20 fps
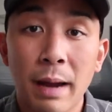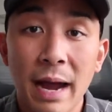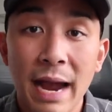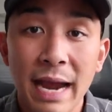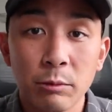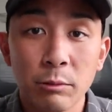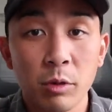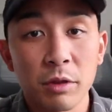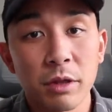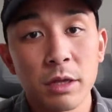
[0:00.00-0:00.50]

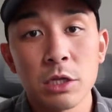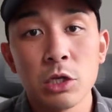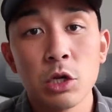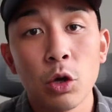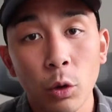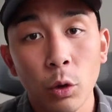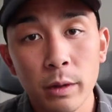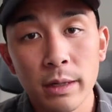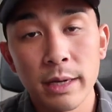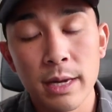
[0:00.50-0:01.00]
buying within
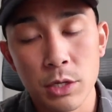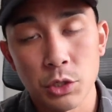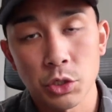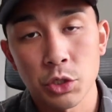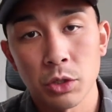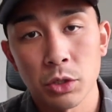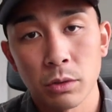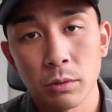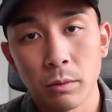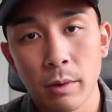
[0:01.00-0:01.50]
your
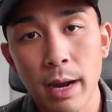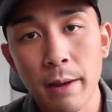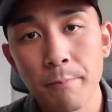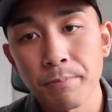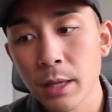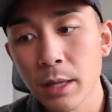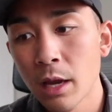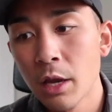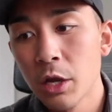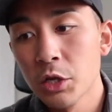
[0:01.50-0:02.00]
niche,
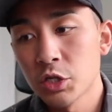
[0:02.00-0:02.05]
right?